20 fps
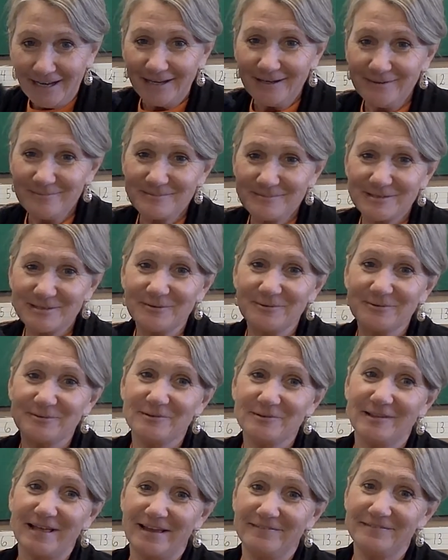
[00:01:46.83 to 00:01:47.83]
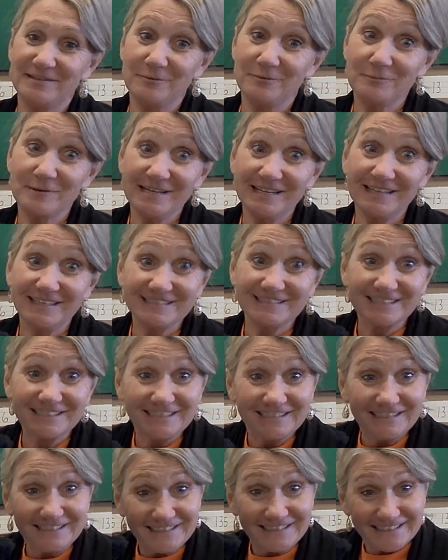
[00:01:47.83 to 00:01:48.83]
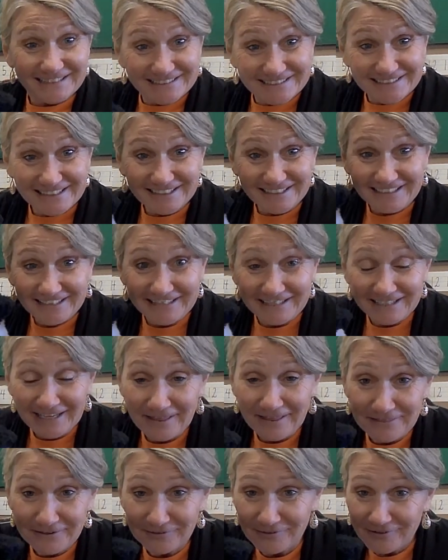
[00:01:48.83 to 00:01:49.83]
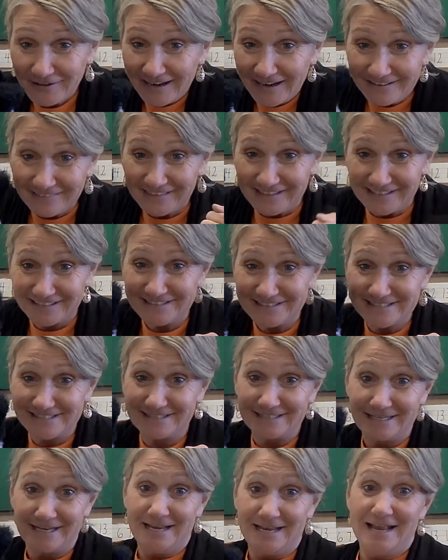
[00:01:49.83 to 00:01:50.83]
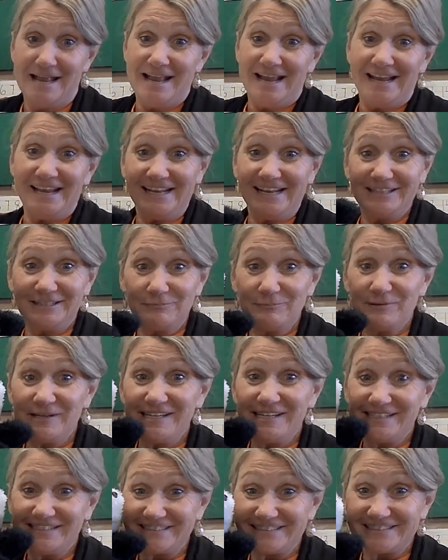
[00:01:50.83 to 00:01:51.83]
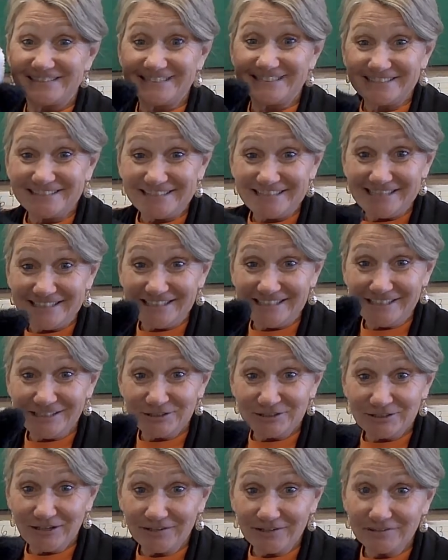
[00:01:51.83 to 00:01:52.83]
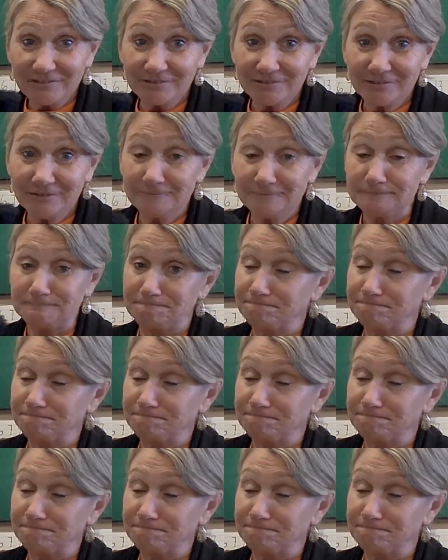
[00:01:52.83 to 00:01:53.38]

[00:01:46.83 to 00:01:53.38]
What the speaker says: I'm so glad that we get together like this and we get to see each other.